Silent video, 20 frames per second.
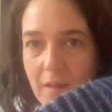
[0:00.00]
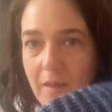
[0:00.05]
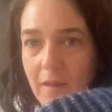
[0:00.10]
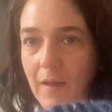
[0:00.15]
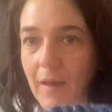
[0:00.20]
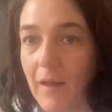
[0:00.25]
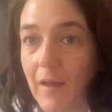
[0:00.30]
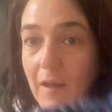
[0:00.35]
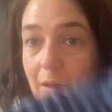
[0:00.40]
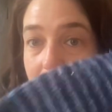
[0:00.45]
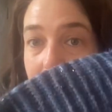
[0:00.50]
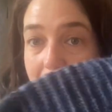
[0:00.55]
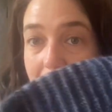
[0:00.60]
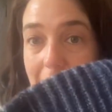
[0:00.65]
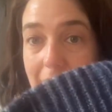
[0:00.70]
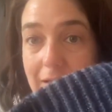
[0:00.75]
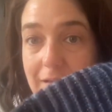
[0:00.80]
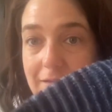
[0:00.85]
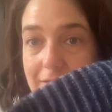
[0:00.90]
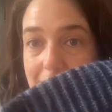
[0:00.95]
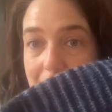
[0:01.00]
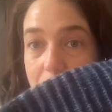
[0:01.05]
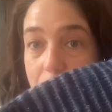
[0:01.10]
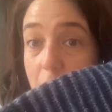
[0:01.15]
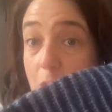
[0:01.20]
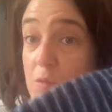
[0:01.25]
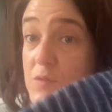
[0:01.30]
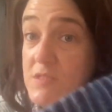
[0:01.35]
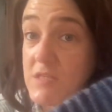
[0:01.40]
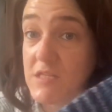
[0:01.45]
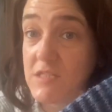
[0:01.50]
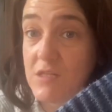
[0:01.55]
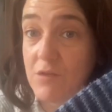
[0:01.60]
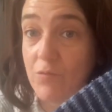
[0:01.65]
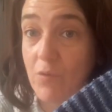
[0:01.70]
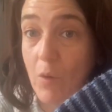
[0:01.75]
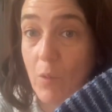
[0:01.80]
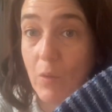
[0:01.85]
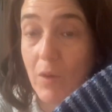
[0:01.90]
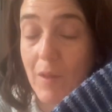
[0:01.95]
And it's the Rose City
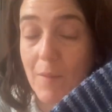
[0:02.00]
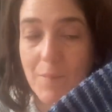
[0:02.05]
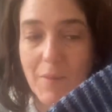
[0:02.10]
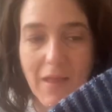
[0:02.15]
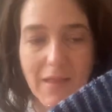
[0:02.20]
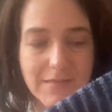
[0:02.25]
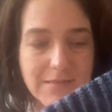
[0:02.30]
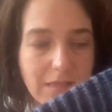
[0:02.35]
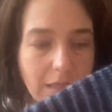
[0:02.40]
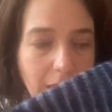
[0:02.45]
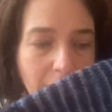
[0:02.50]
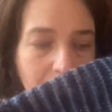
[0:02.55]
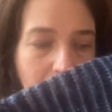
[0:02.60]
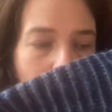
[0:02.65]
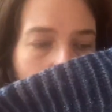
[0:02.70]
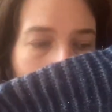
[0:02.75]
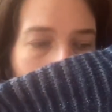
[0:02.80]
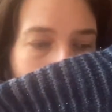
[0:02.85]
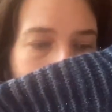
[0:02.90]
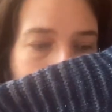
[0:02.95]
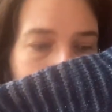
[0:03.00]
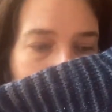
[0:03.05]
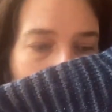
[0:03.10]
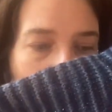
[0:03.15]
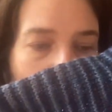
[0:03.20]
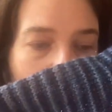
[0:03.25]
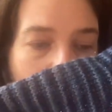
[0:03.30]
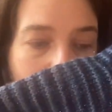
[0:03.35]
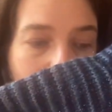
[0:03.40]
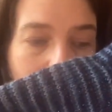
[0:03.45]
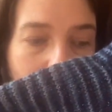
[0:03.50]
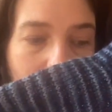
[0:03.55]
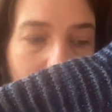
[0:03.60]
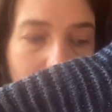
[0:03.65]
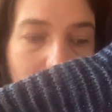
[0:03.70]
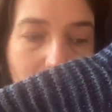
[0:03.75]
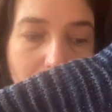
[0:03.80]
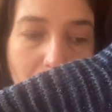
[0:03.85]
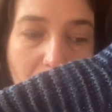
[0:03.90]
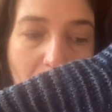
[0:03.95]
Roll-Up pattern by
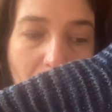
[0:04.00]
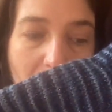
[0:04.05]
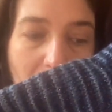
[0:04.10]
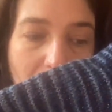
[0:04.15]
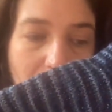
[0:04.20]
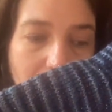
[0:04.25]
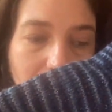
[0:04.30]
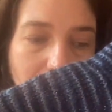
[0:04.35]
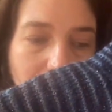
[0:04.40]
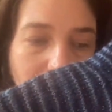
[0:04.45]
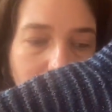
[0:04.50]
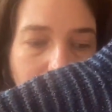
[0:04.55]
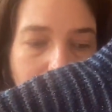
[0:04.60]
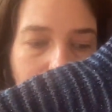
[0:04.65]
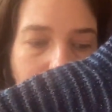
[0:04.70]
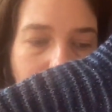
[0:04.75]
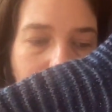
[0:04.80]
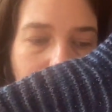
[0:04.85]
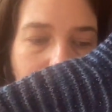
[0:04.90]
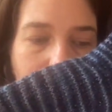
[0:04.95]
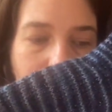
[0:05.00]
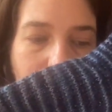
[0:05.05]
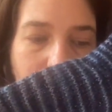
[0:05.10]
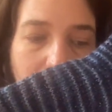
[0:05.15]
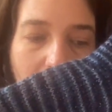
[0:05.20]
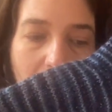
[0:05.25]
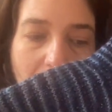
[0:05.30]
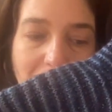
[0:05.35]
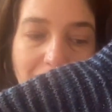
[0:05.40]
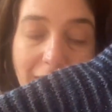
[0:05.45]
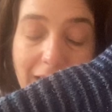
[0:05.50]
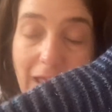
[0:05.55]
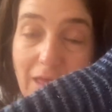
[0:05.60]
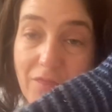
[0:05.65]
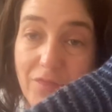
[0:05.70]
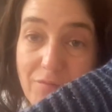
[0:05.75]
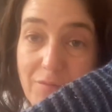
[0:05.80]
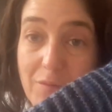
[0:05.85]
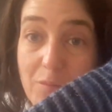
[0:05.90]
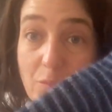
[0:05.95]
Mara
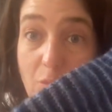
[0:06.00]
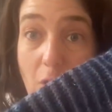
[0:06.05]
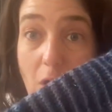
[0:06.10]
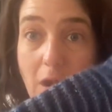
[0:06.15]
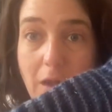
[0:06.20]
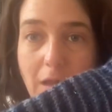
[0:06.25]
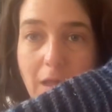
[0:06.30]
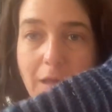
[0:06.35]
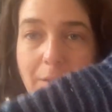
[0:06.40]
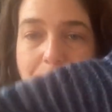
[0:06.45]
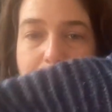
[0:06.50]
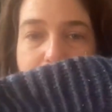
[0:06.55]
Catherine Bryner.